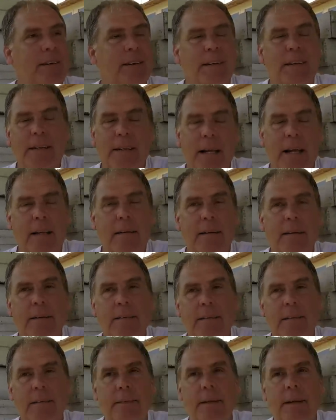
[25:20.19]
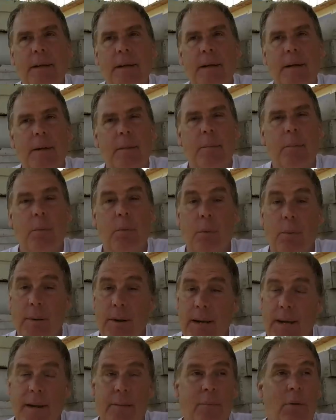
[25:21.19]
honey. Will we
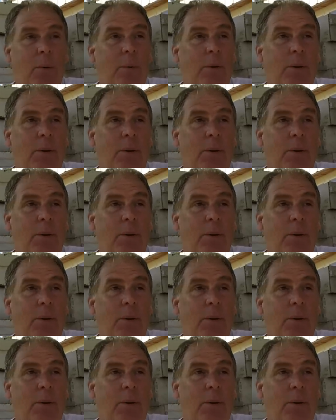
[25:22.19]
get what